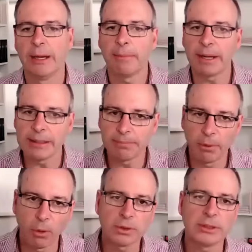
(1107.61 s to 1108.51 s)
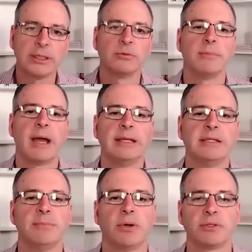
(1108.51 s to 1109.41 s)
but importantly remained
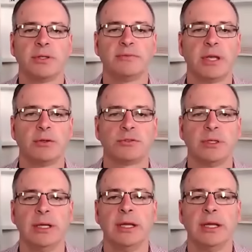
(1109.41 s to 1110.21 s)
in positive territory.